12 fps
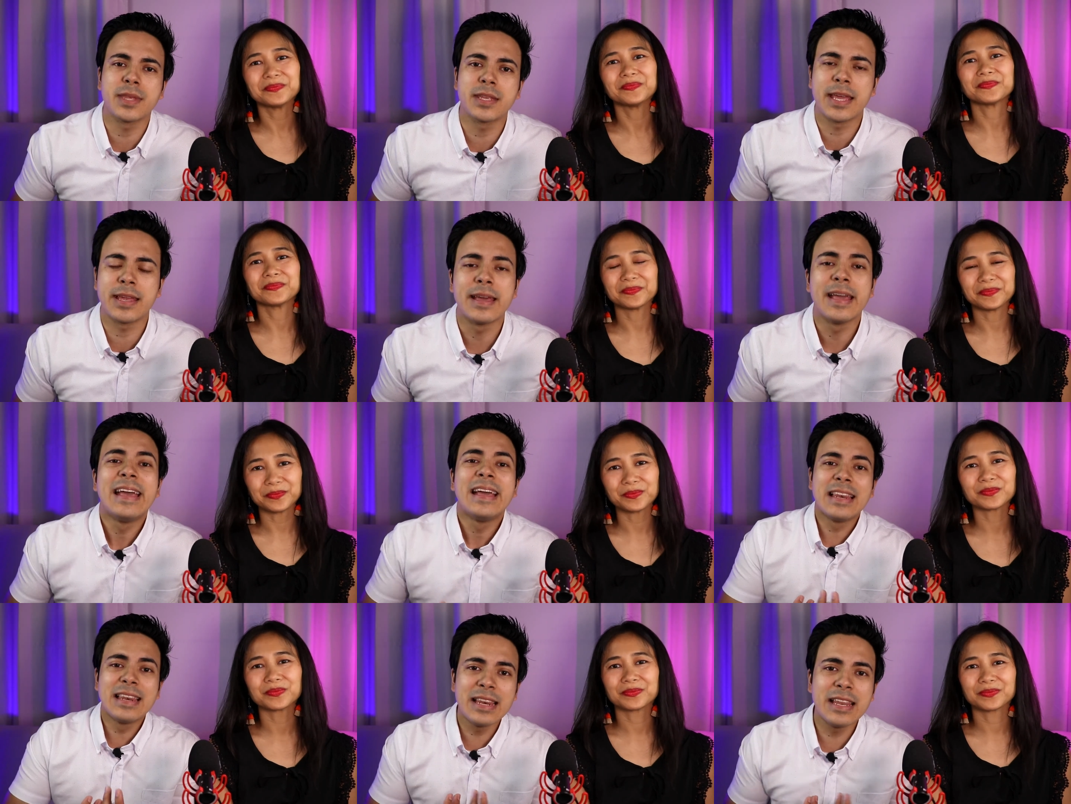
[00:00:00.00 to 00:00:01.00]
Speaker 1: the dead
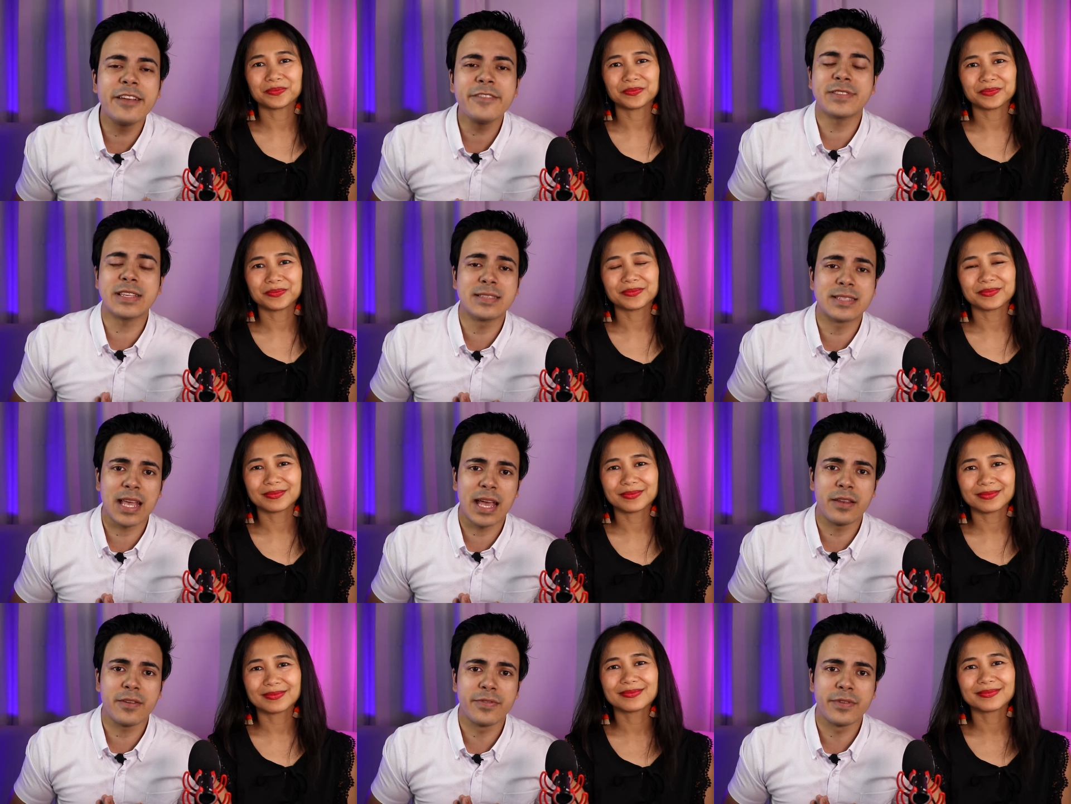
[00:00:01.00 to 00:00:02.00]
lives inside
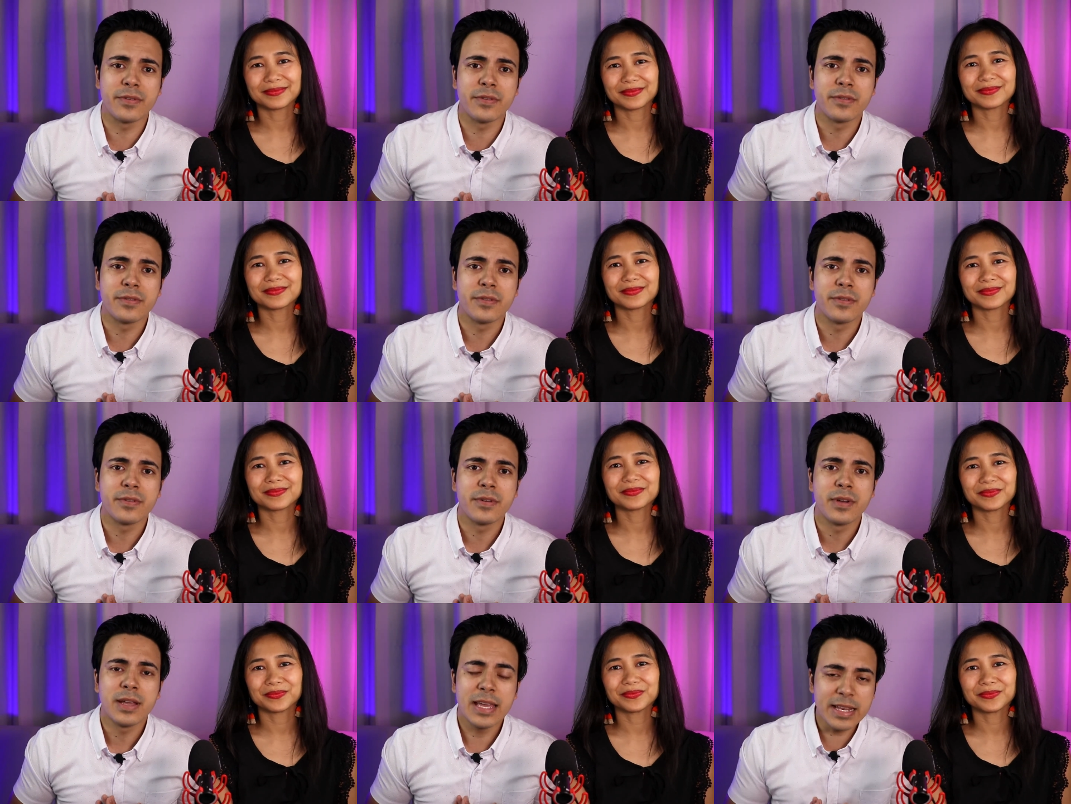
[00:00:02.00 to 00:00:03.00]
of you.
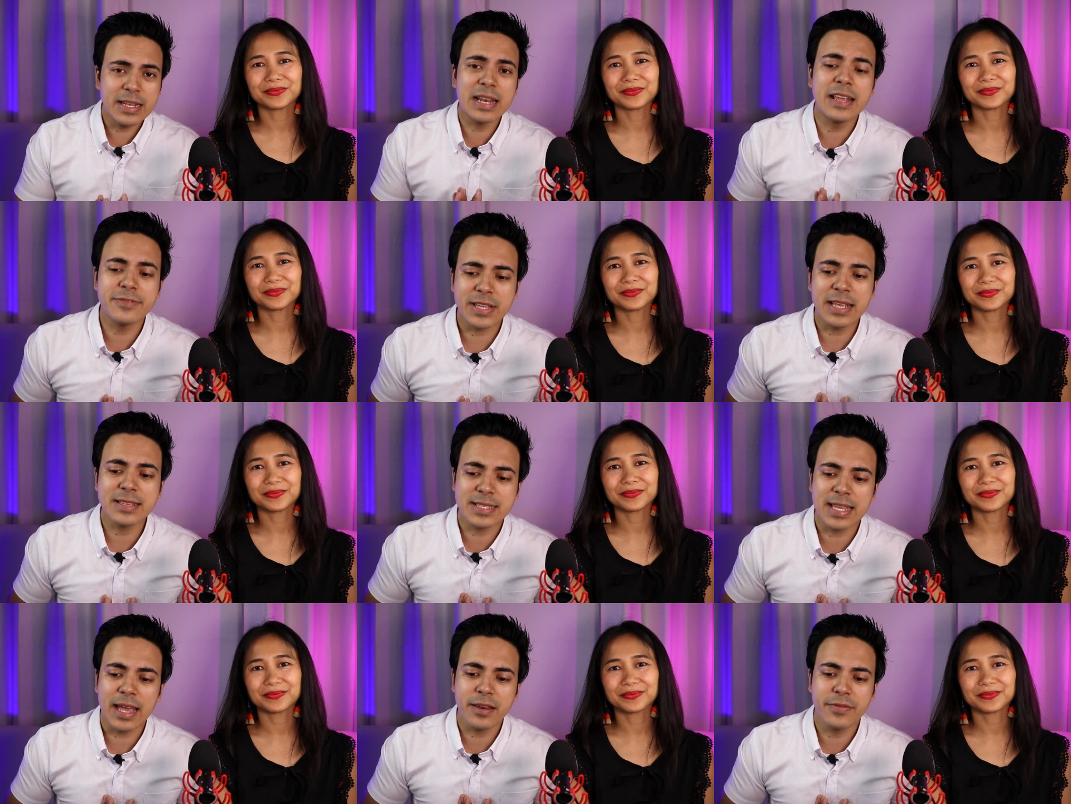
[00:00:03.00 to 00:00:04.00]
It lives
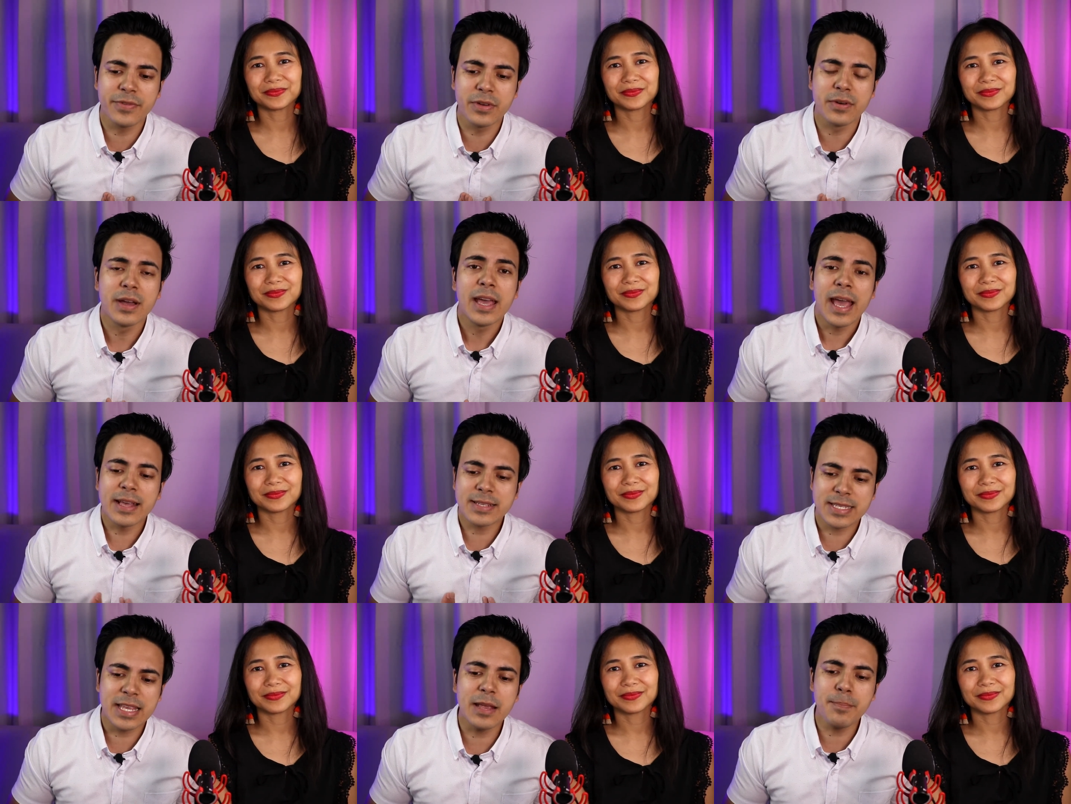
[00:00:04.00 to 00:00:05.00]
inside of you. And
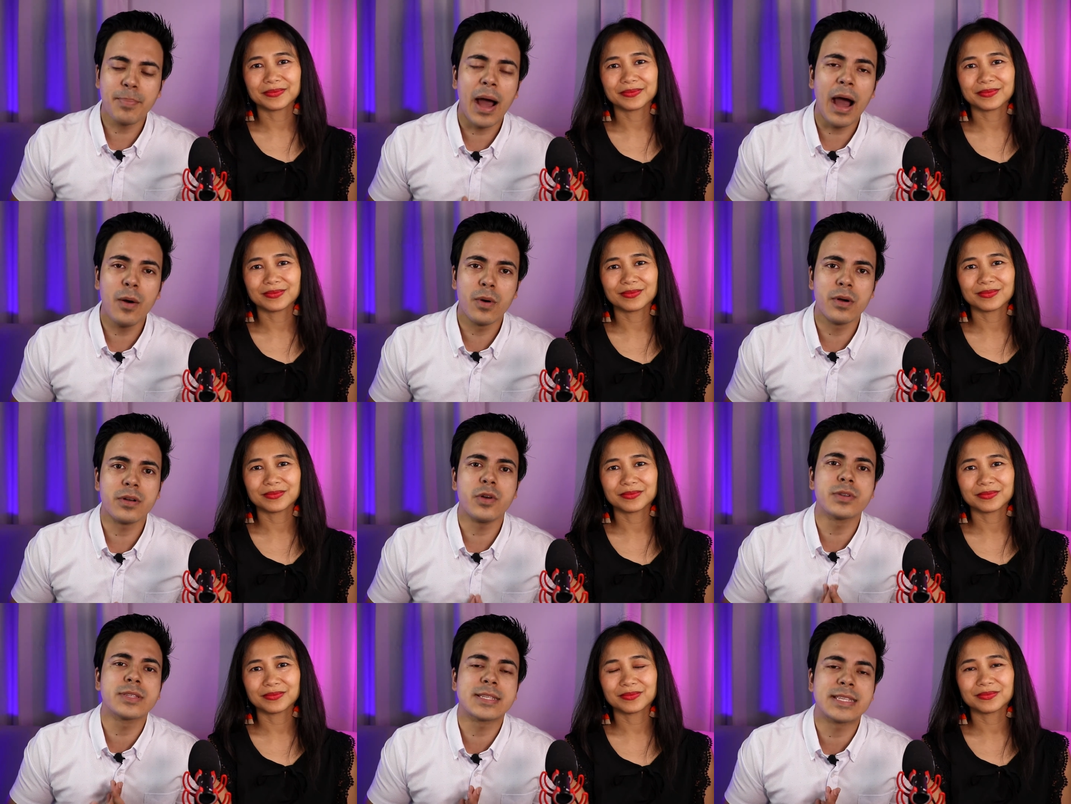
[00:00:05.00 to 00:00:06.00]
same power or
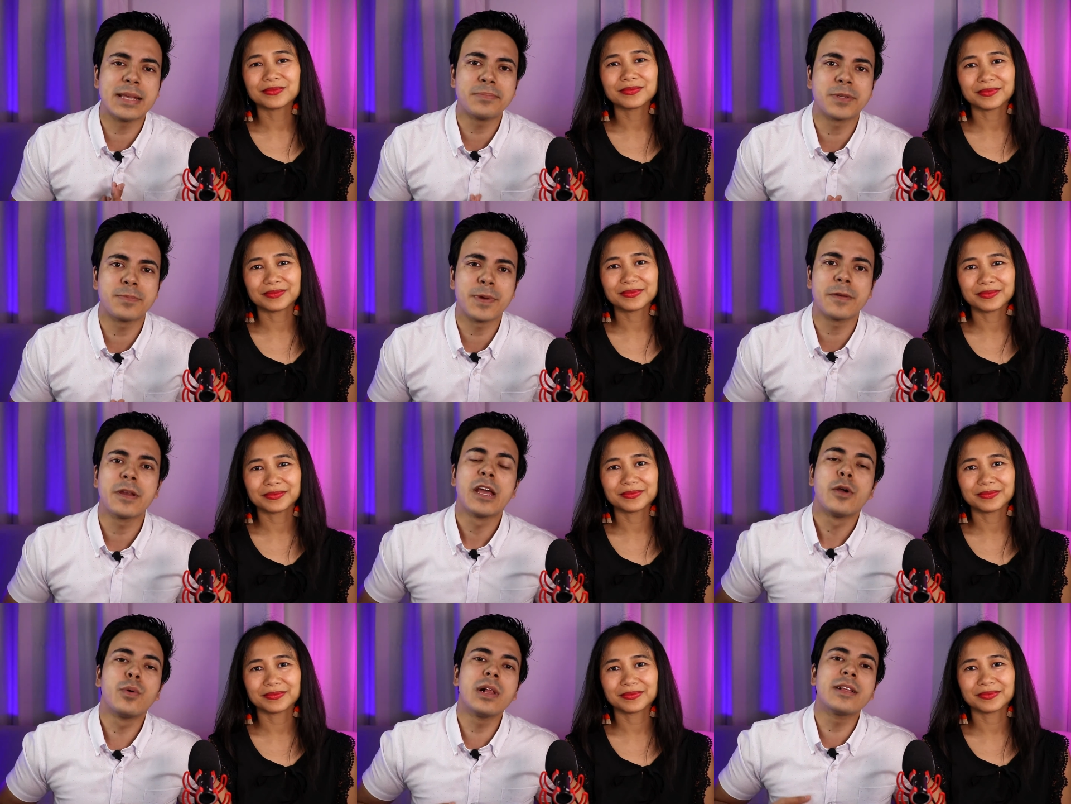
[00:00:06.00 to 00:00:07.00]
the same spirit
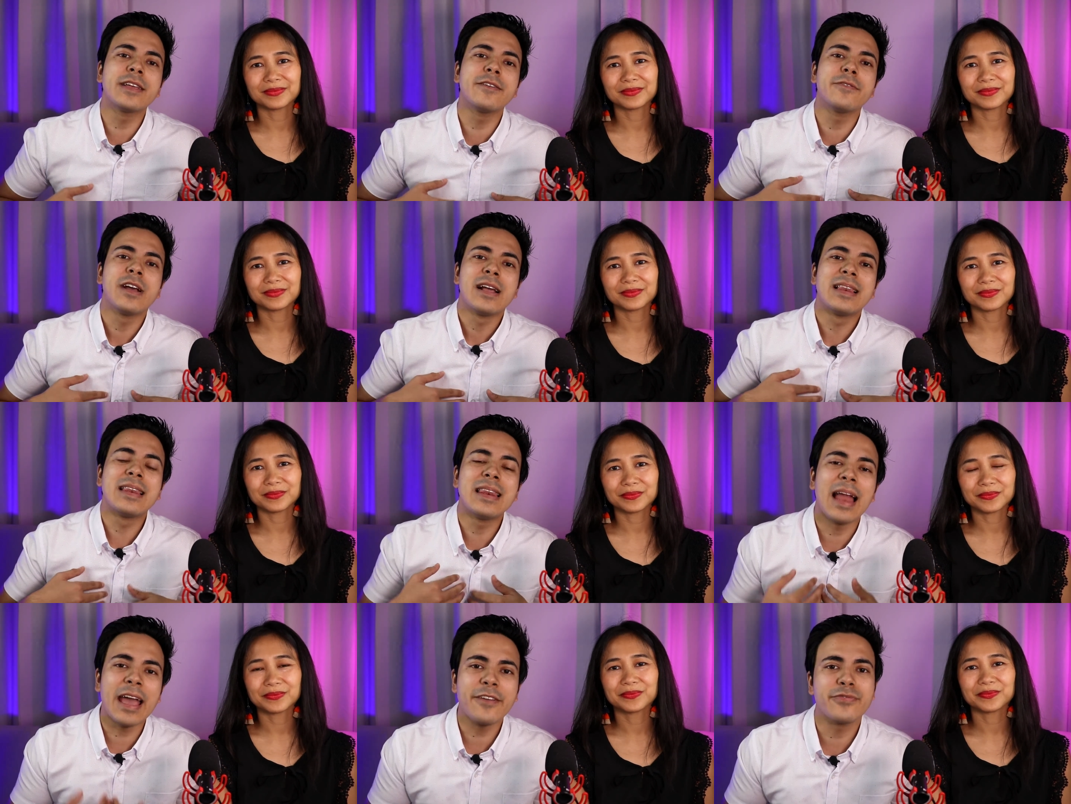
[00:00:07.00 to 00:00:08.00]
will give
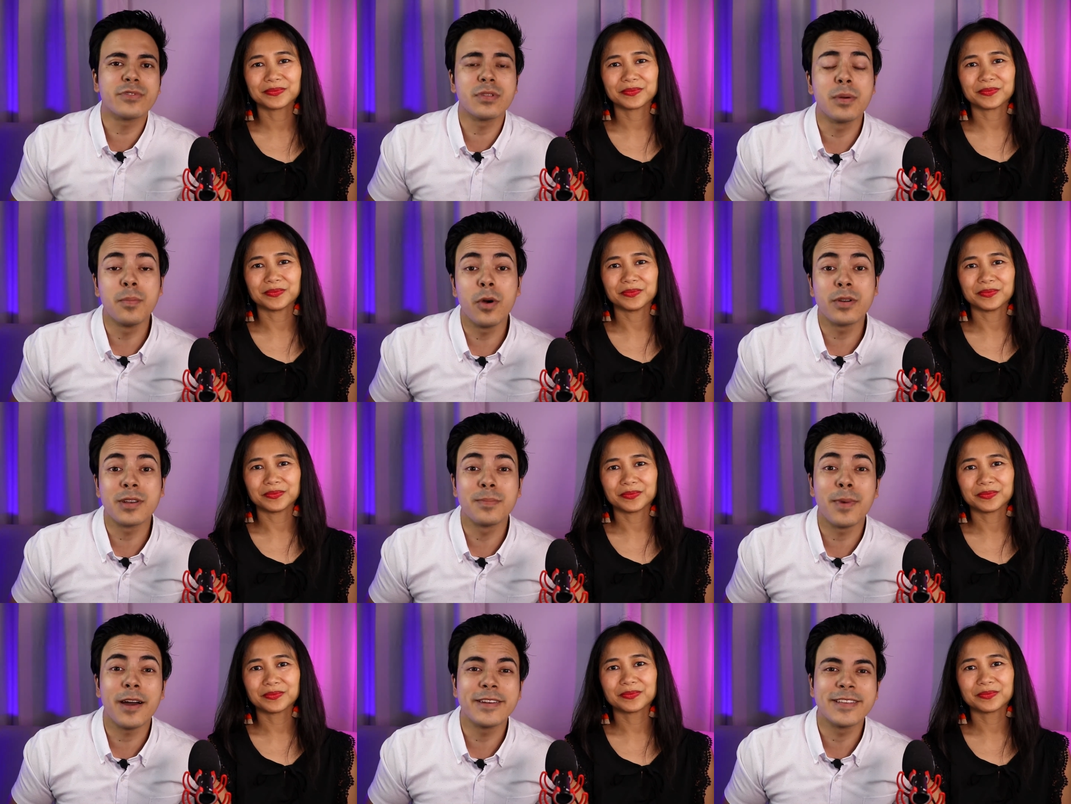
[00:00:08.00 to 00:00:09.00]
life to the mortal
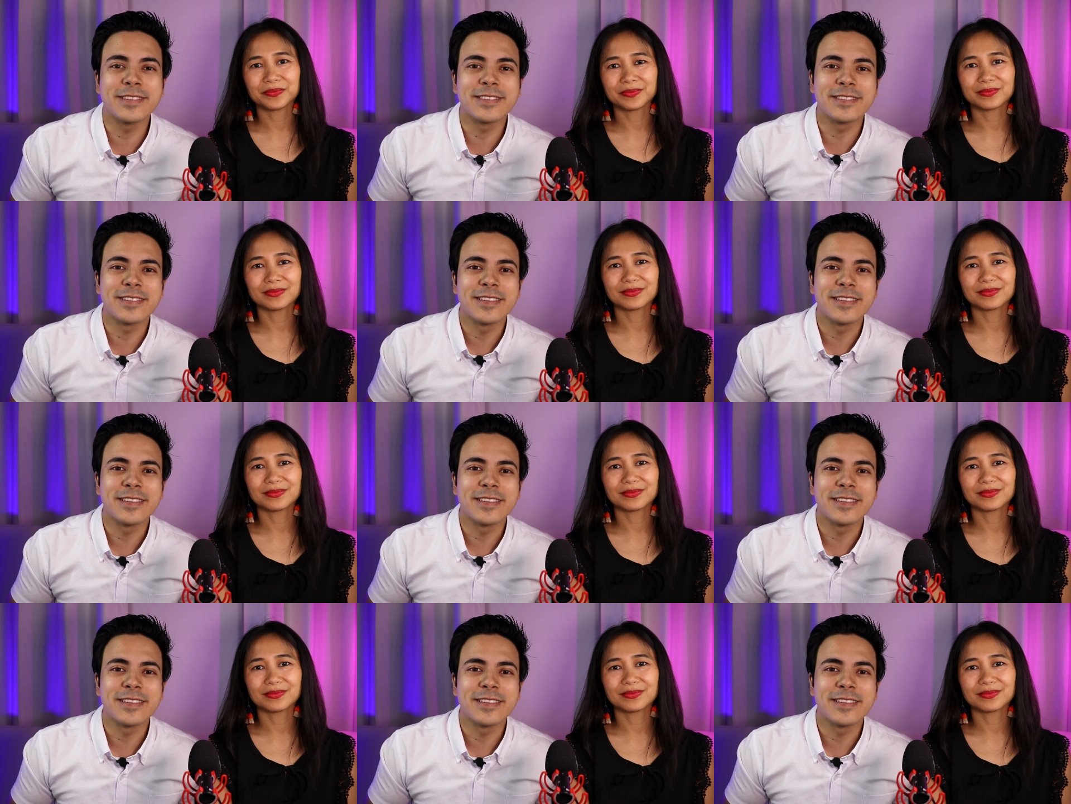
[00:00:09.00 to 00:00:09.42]
bodies.